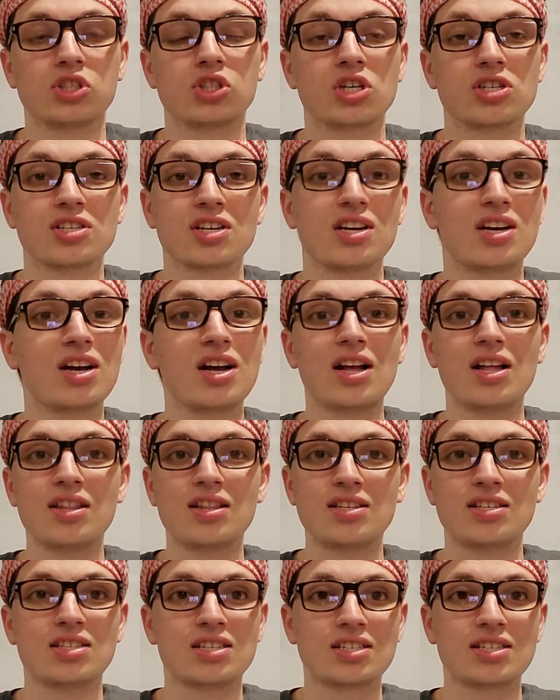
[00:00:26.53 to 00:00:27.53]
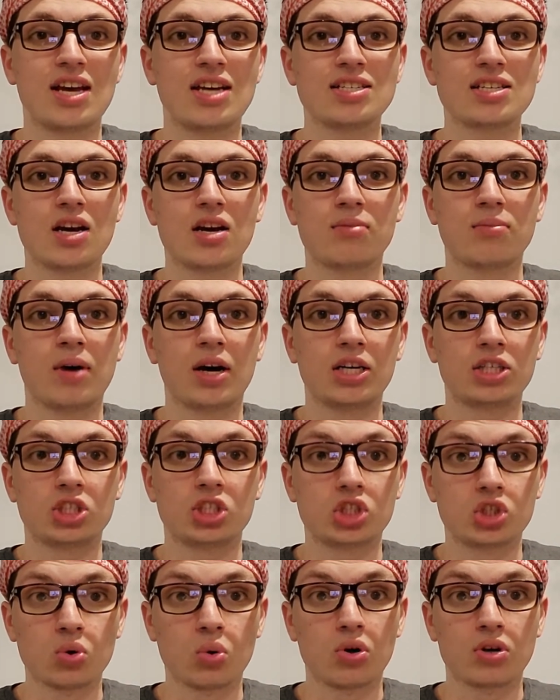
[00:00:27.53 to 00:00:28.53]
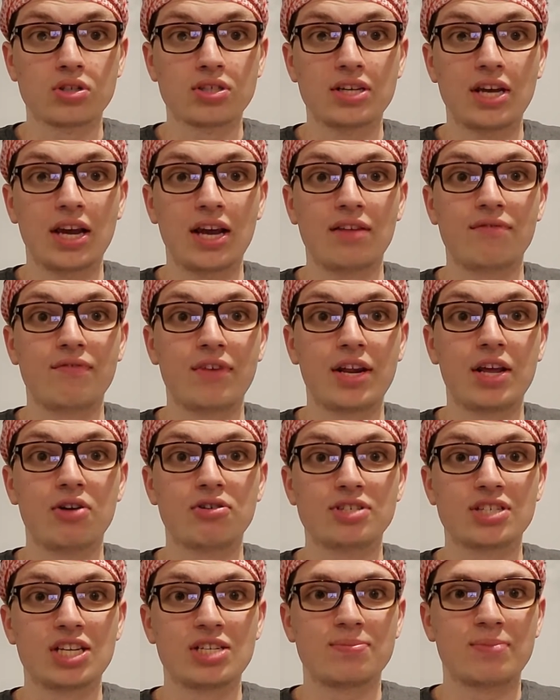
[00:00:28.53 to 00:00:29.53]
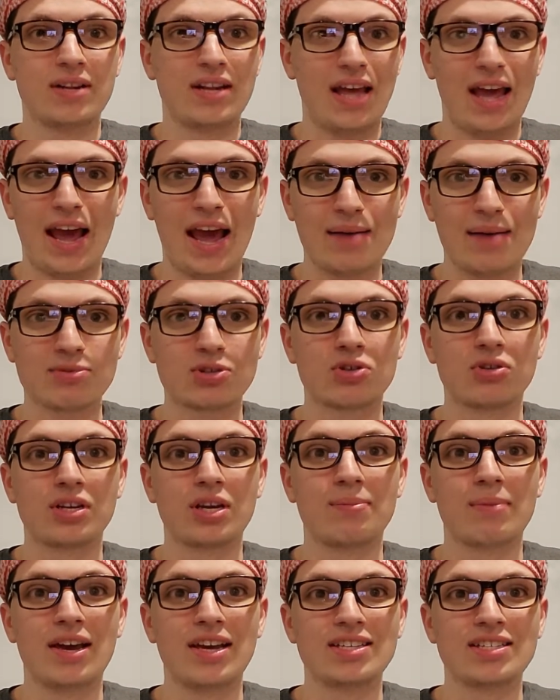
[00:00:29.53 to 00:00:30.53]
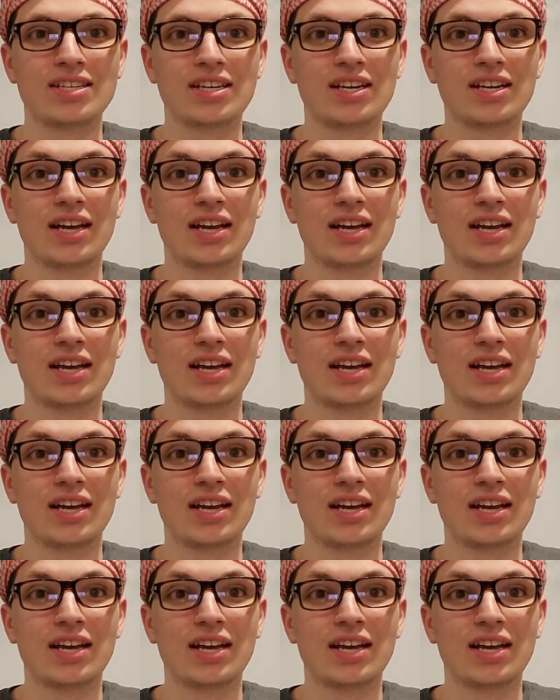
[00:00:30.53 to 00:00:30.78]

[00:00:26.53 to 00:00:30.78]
Just the success on my shorts and videos has been absolutely amazing.